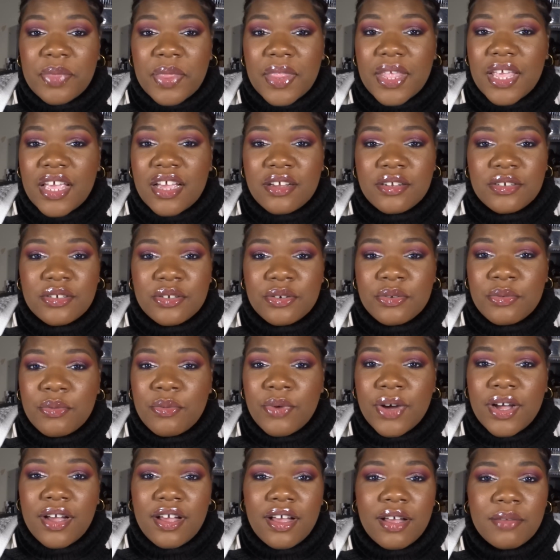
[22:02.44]
I don't know,
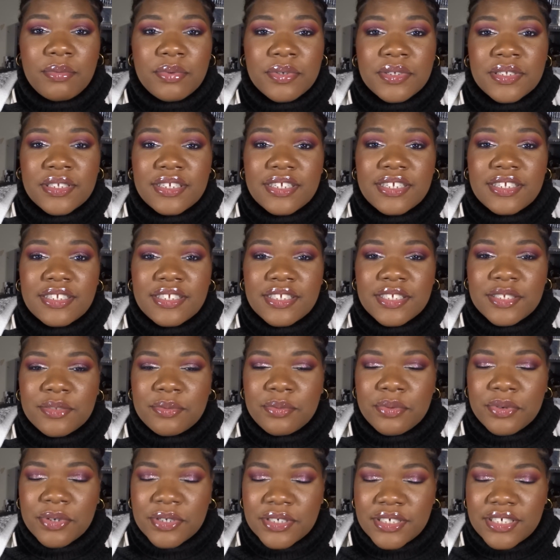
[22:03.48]
what happened in this
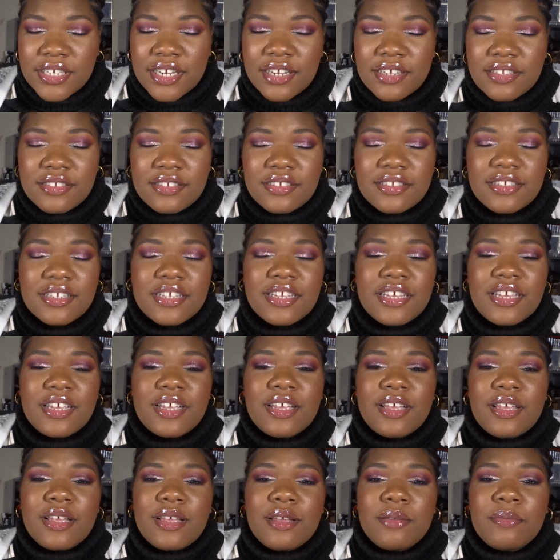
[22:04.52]
project.
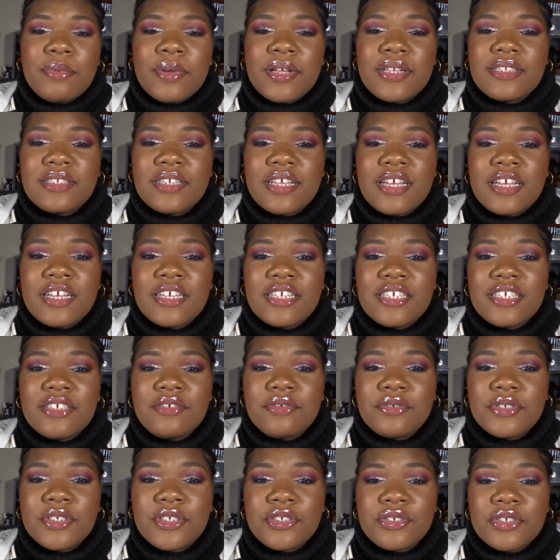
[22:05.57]
But if
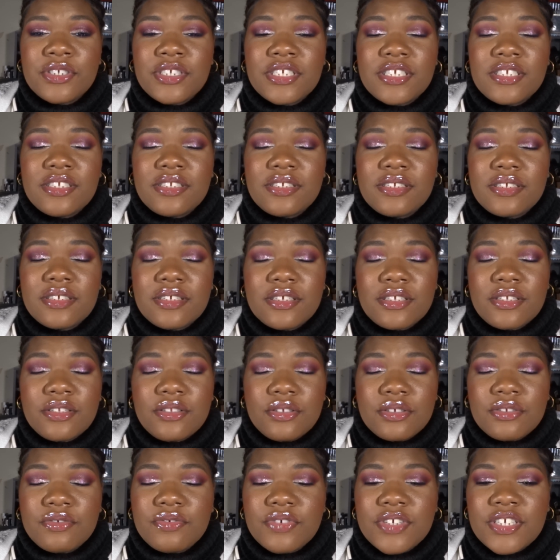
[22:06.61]
you enjoyed it,
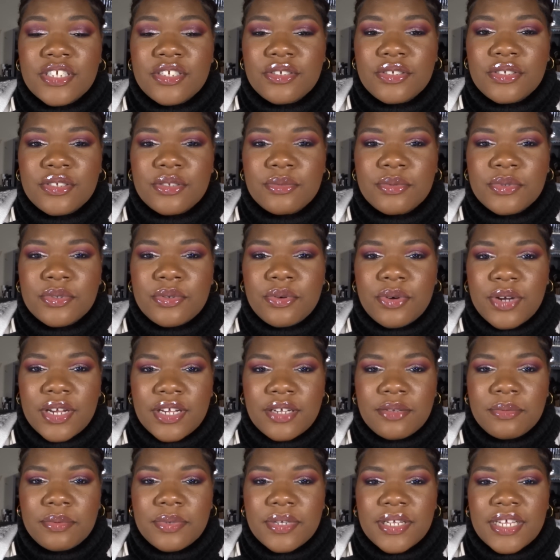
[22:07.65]
don't forget to
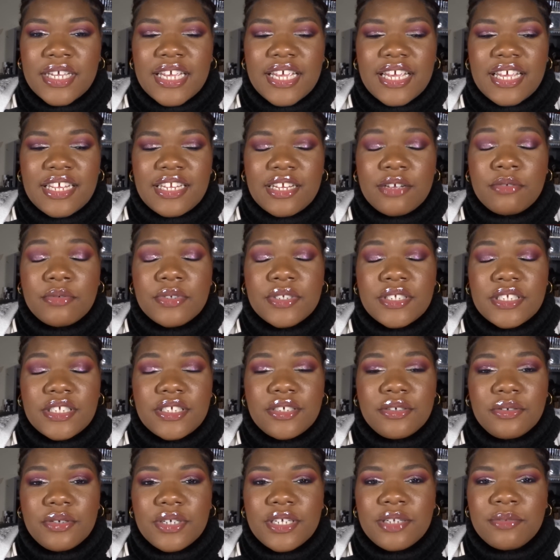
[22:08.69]
subscribe, and I will see
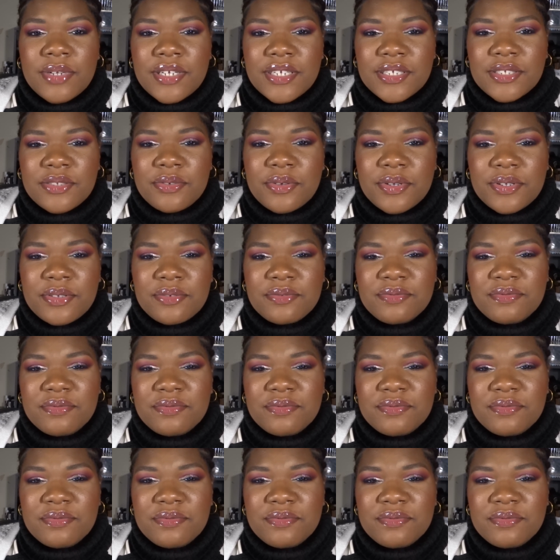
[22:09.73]
you in the next one.